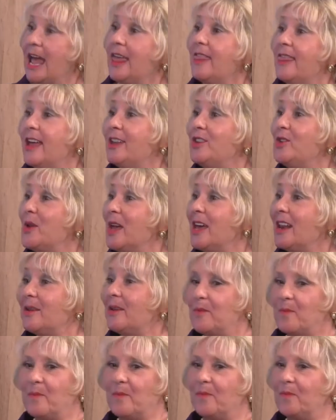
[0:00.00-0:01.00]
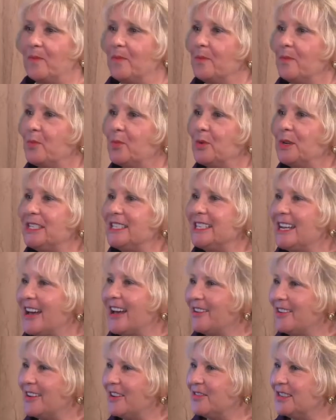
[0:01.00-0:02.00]
and then you get a
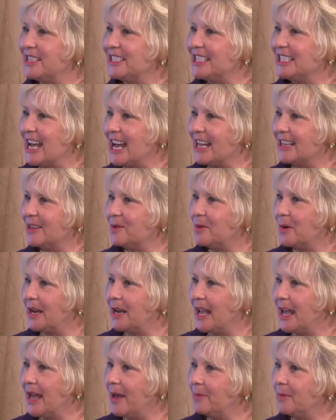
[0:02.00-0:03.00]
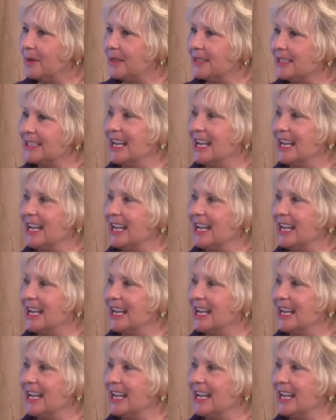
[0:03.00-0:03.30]
printout of exactly what happened.